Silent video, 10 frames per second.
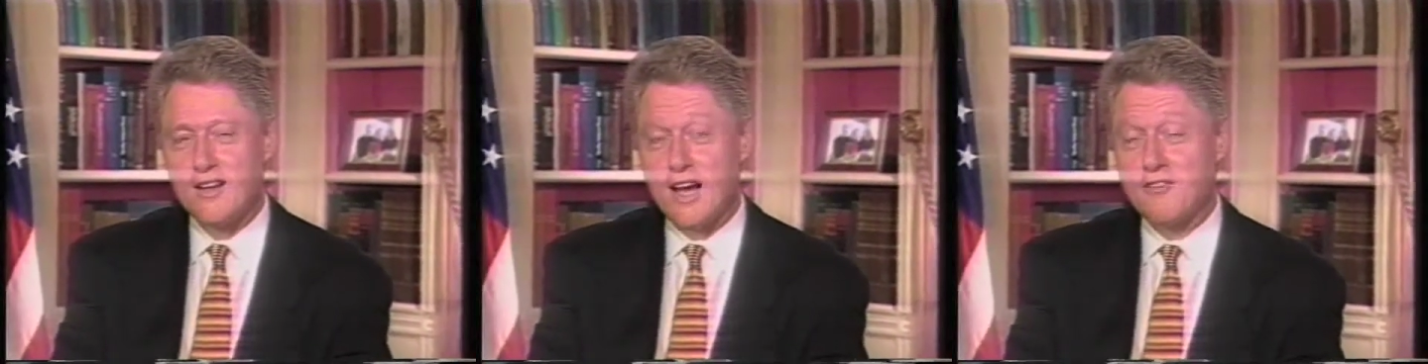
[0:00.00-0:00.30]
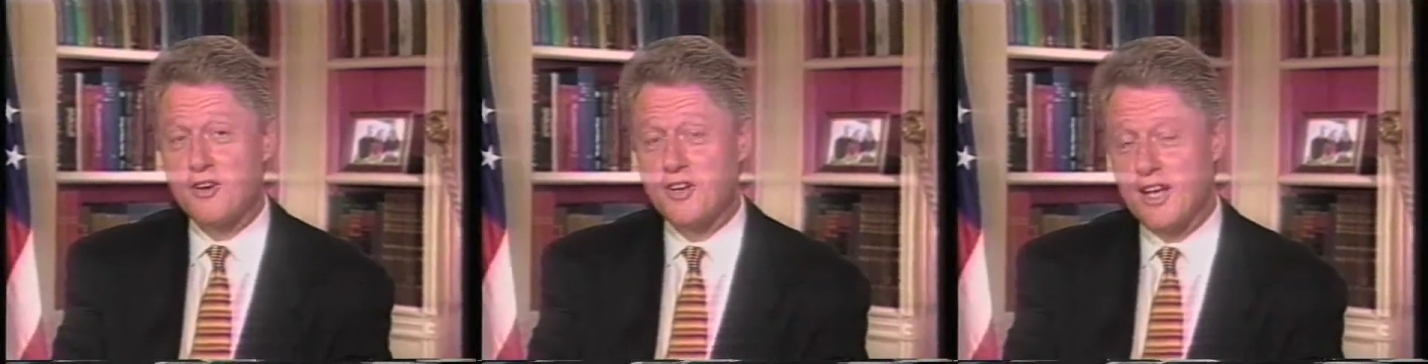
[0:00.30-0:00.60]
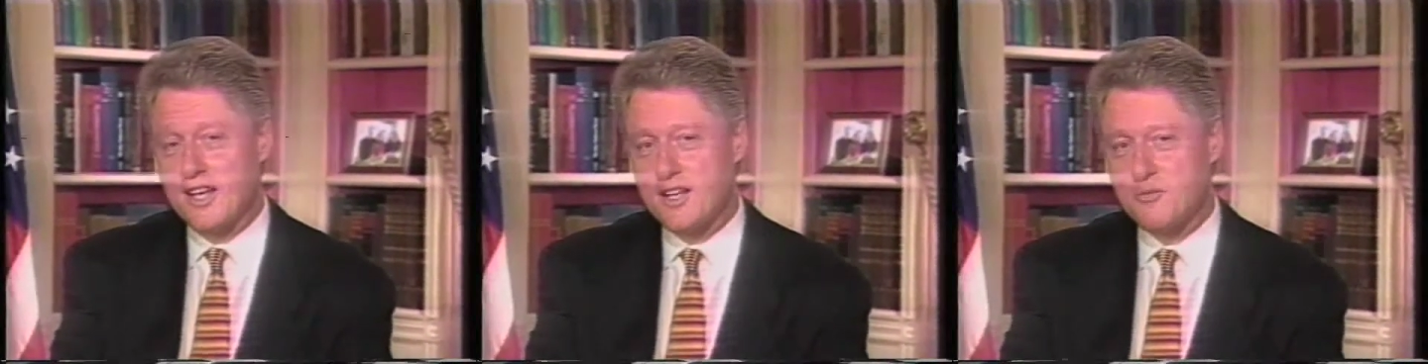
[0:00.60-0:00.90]
I've known
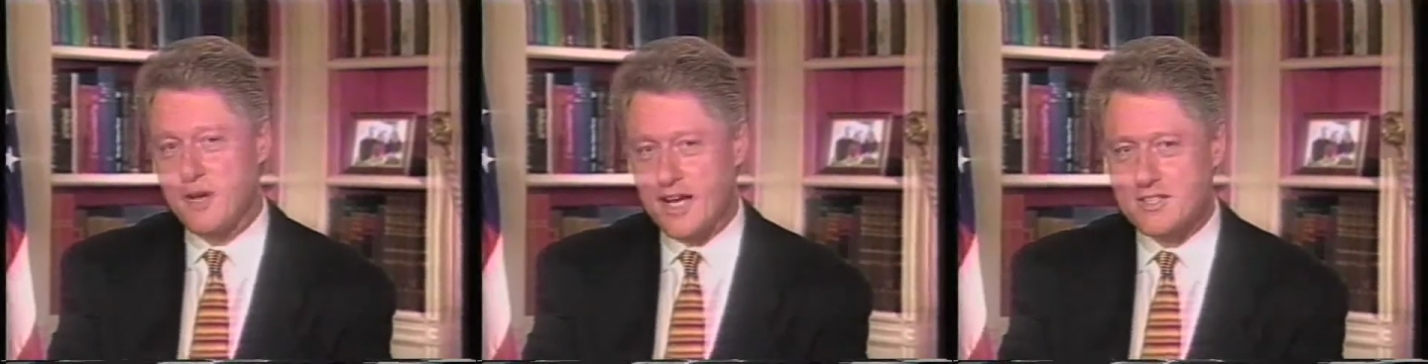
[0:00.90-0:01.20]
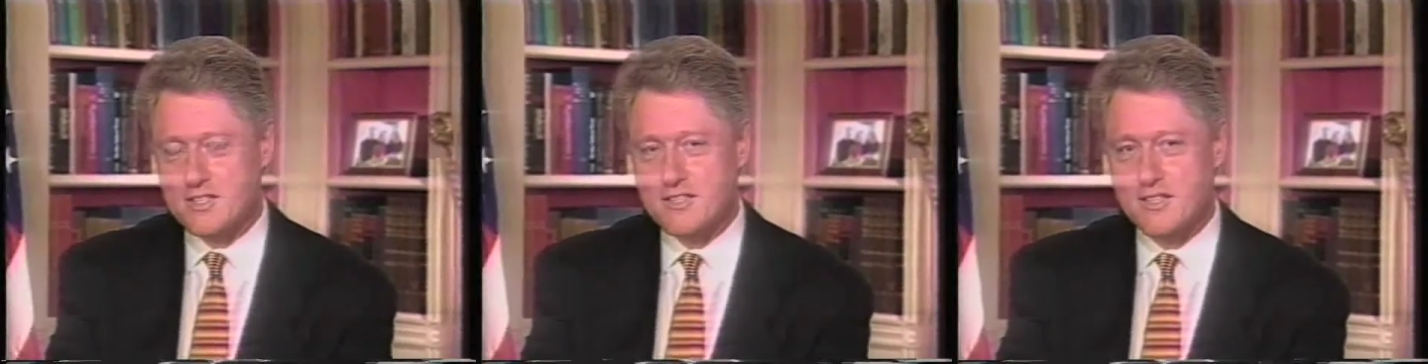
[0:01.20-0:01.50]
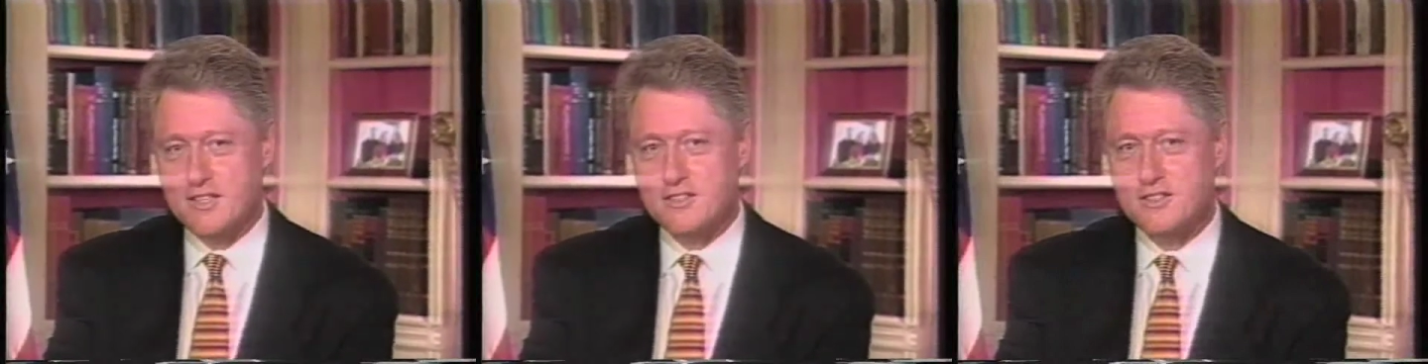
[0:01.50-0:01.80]
Eddie and Patsy
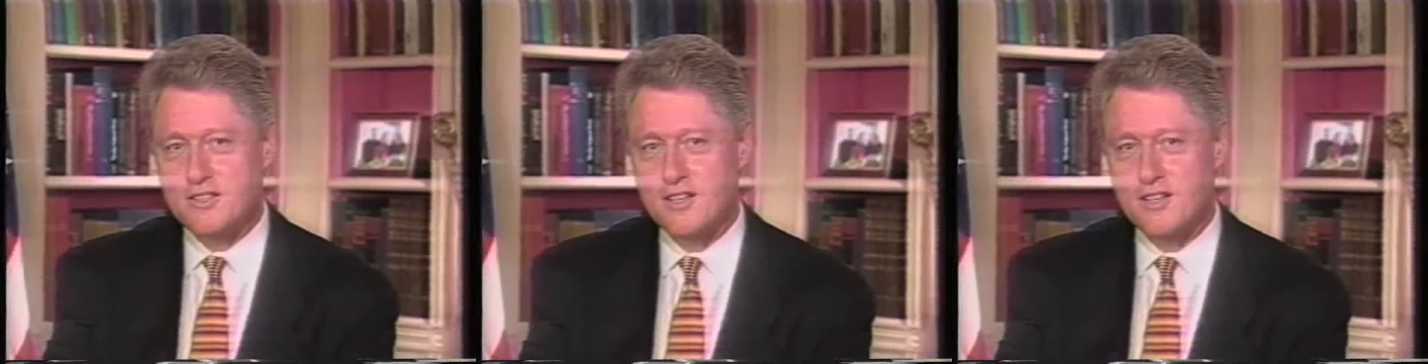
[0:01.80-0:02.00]
since